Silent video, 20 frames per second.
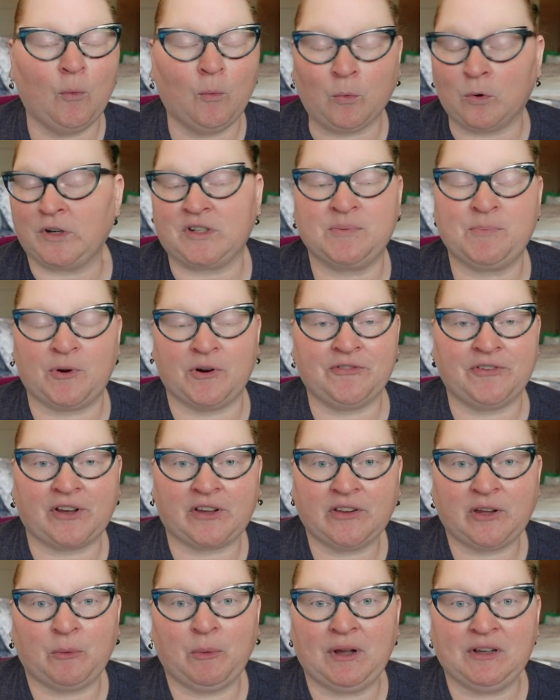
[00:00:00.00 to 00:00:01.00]
works
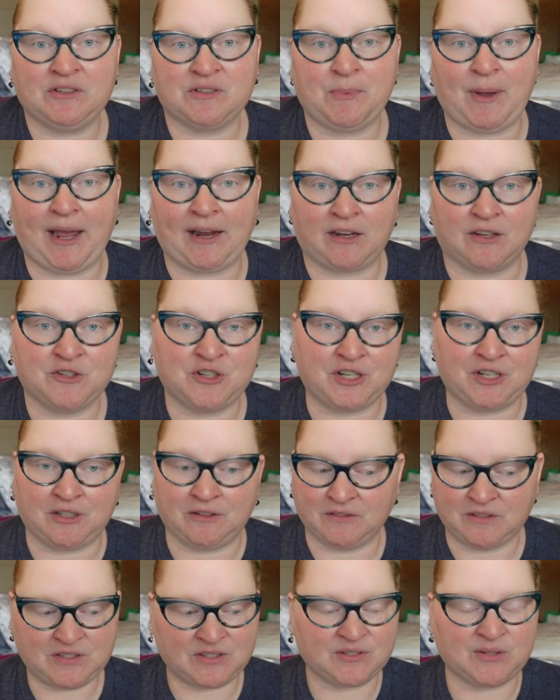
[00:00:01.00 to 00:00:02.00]
perfectly well as packaging.
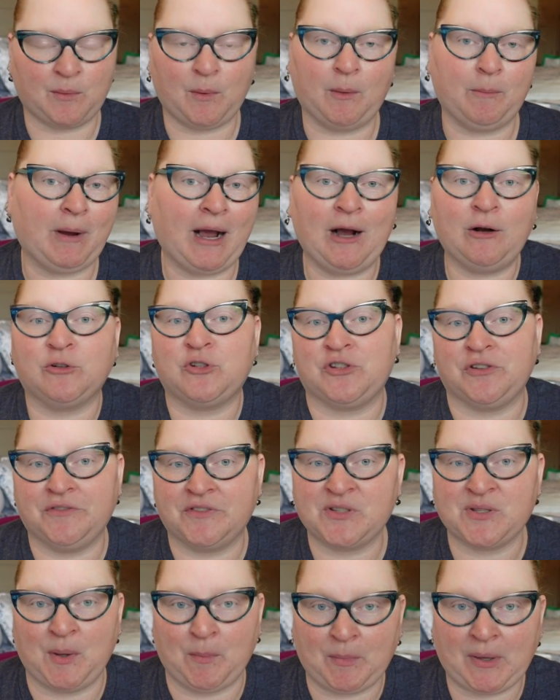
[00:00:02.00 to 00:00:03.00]
It's a pouch of
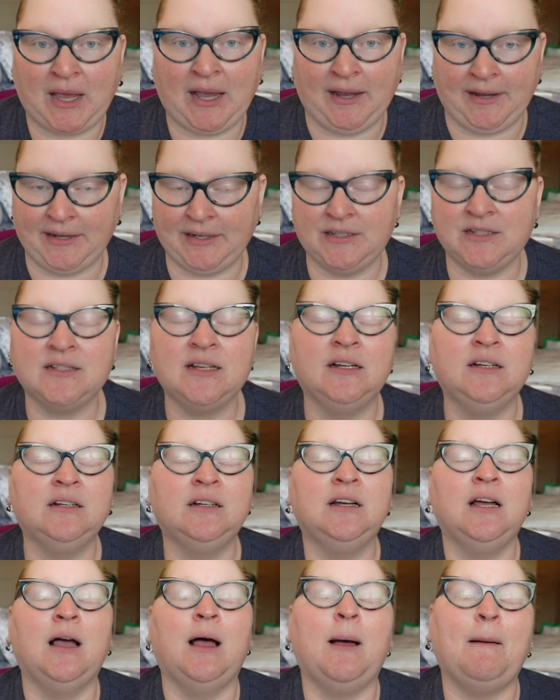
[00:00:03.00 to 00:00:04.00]
some kind.
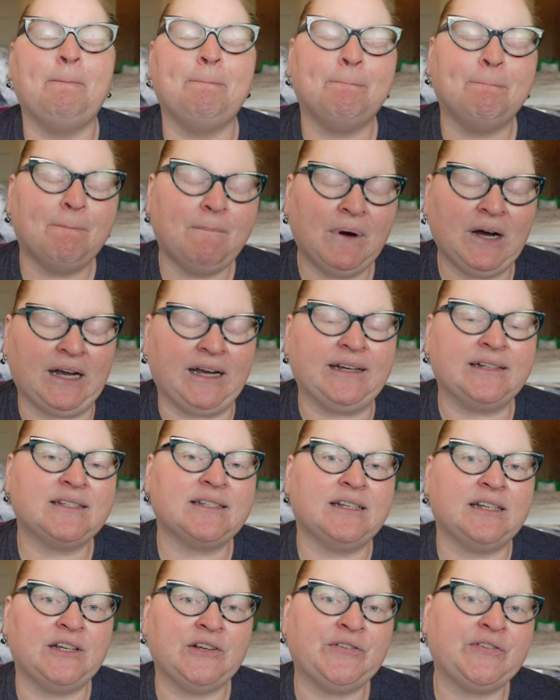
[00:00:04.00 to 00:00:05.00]
But
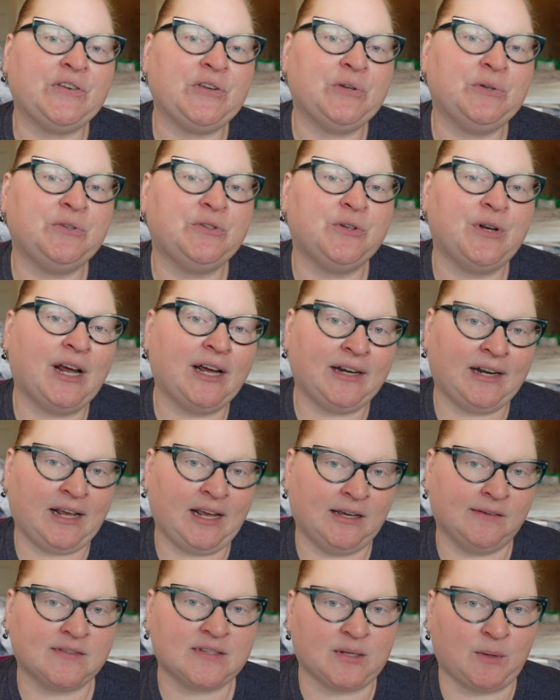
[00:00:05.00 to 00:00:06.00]
if you do not
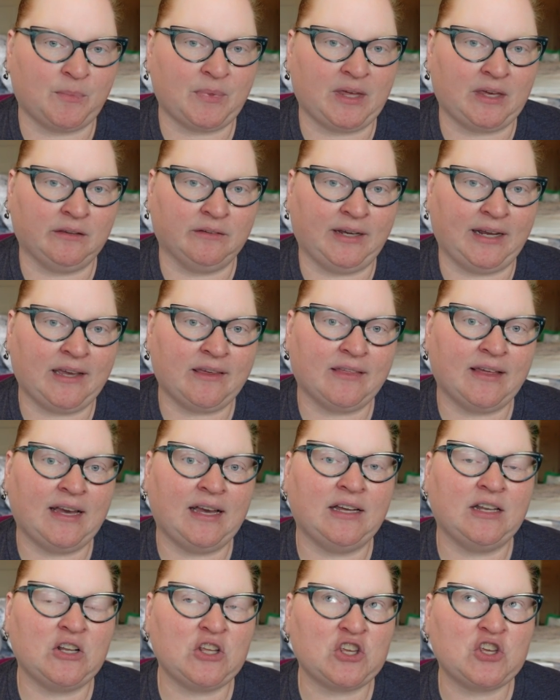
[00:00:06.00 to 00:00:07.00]
have something like
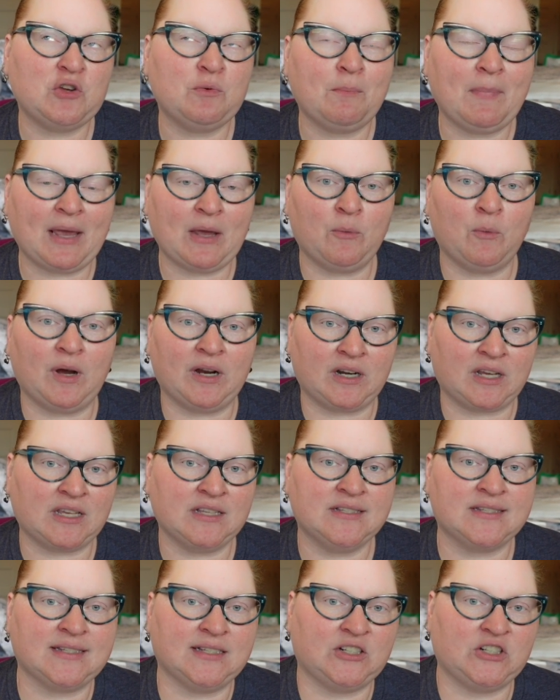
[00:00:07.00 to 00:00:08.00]
that, you may want to
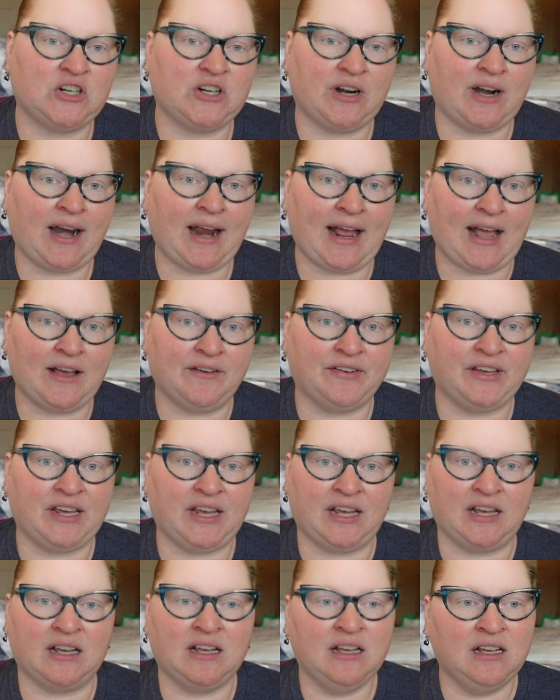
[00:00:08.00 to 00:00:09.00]
consider
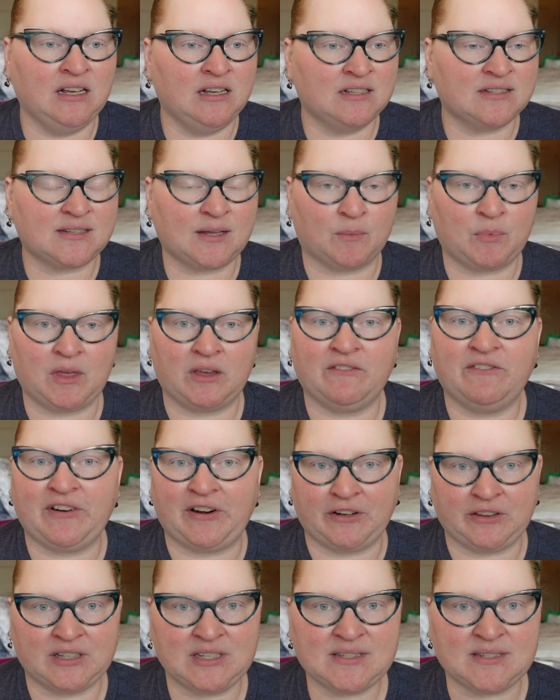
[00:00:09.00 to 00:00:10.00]
having something
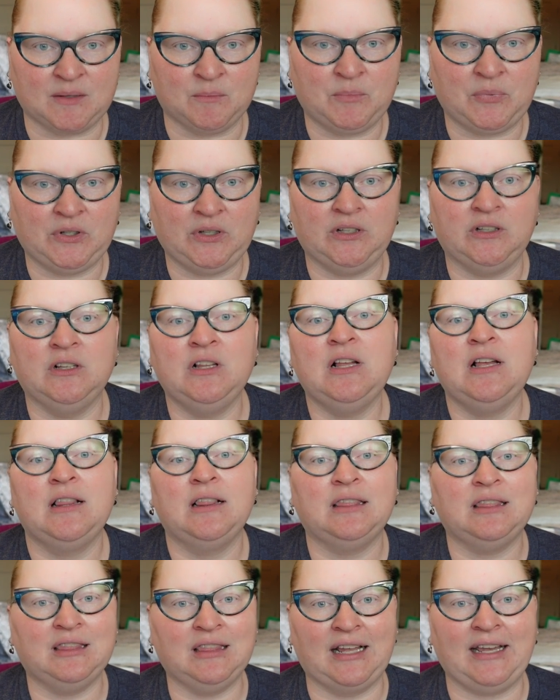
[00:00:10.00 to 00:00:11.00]
fairly simple
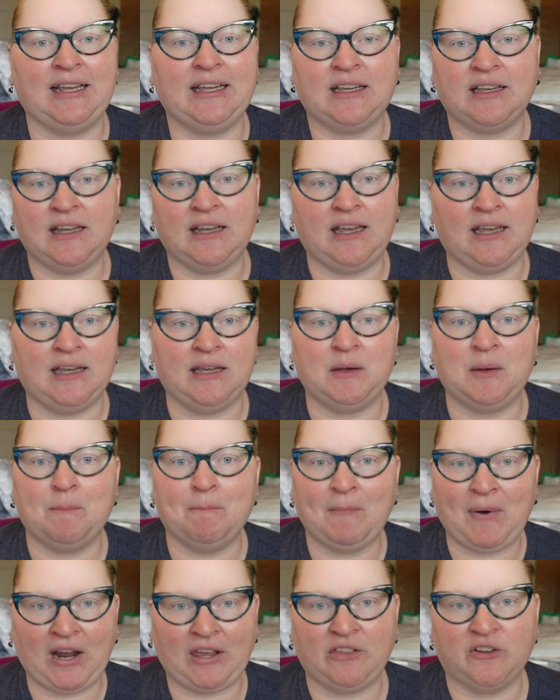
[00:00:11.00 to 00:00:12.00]
like a
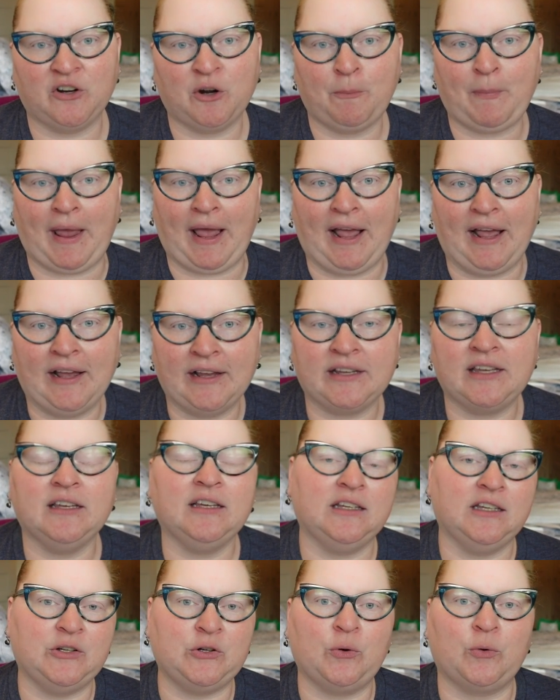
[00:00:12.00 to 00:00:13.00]
Mylar bag
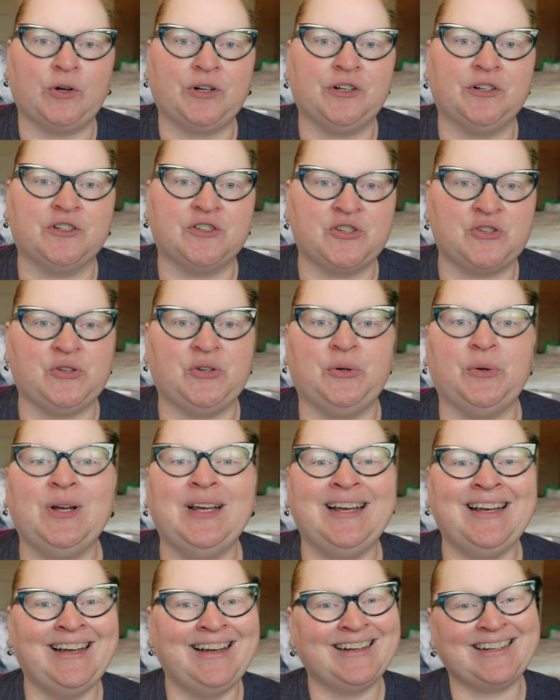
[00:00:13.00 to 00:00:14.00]
in order to
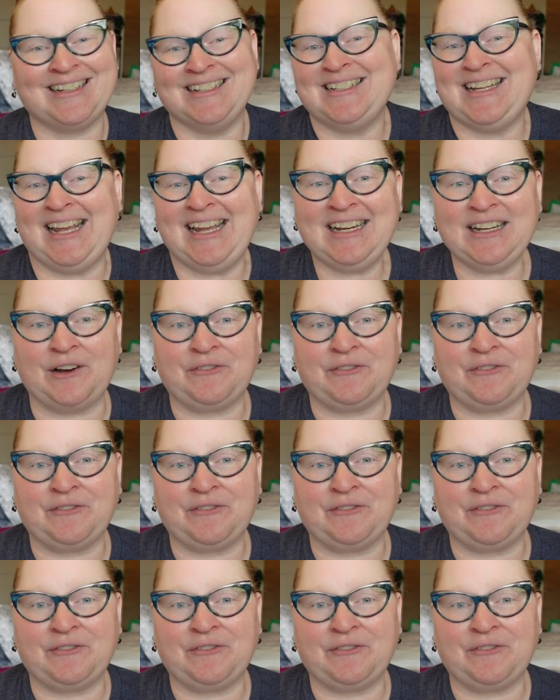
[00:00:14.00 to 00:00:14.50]
contain